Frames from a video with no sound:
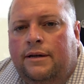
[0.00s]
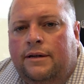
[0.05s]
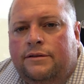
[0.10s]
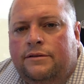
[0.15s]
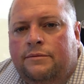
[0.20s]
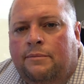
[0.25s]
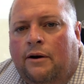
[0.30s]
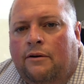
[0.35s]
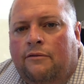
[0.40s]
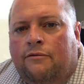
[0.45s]

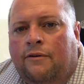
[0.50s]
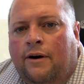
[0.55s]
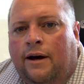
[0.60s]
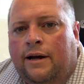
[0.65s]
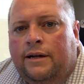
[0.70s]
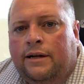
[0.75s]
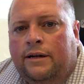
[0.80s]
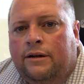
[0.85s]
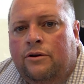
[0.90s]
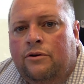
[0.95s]
It's about
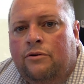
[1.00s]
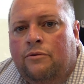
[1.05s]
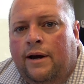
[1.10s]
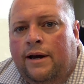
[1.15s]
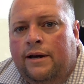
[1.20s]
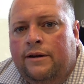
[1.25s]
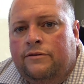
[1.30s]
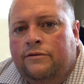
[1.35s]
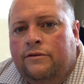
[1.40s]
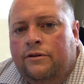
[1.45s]
finding new
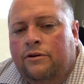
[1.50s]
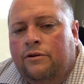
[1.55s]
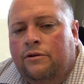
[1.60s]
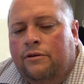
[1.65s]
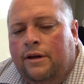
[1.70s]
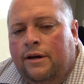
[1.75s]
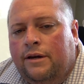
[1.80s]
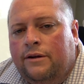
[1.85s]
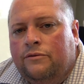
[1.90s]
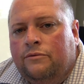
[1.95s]
ways to do
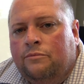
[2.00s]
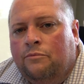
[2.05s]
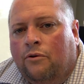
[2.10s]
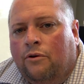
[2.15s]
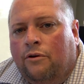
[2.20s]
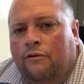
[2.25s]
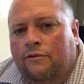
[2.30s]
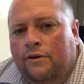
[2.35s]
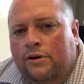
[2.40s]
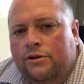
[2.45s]
things
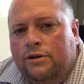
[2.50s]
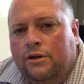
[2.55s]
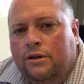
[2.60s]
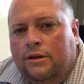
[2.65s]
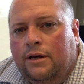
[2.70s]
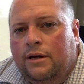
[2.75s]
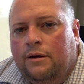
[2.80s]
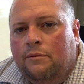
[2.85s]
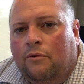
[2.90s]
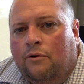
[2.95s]
more
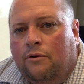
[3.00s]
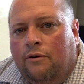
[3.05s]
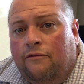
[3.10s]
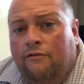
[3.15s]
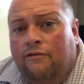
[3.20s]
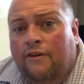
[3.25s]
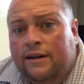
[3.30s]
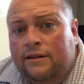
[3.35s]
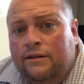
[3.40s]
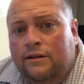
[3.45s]
efficiently, more
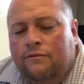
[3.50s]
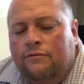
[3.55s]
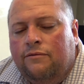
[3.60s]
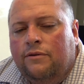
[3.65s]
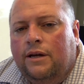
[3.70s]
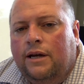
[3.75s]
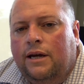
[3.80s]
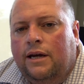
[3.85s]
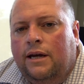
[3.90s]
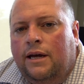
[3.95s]

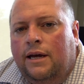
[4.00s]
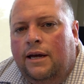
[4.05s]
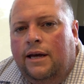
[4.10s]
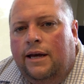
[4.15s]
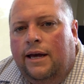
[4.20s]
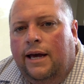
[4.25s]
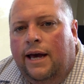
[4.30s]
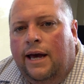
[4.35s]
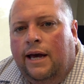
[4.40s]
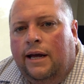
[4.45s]
effectively,
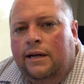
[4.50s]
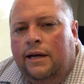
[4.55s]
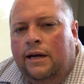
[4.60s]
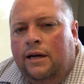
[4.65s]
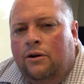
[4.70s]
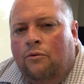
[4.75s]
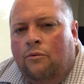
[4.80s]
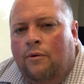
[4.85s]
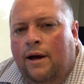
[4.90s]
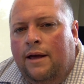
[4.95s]
and
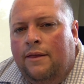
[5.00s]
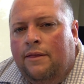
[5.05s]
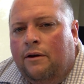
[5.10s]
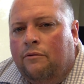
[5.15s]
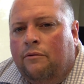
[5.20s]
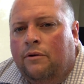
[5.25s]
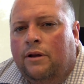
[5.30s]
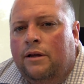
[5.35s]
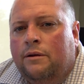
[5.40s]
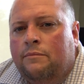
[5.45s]
in a way that
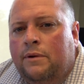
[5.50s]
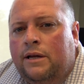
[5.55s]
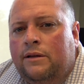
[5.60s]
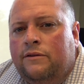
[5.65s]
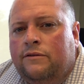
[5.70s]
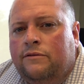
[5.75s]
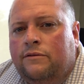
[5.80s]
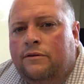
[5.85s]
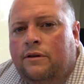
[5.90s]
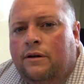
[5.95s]
really
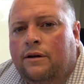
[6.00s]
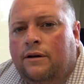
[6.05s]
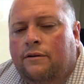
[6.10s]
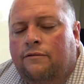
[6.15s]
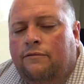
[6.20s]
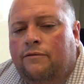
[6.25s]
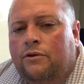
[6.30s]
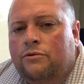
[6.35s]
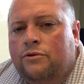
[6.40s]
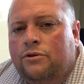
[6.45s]
meets the
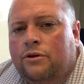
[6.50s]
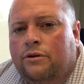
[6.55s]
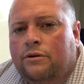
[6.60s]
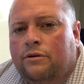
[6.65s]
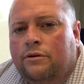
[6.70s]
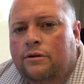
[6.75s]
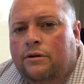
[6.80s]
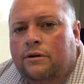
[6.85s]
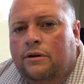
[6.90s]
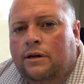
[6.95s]

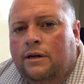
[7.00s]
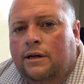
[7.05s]
future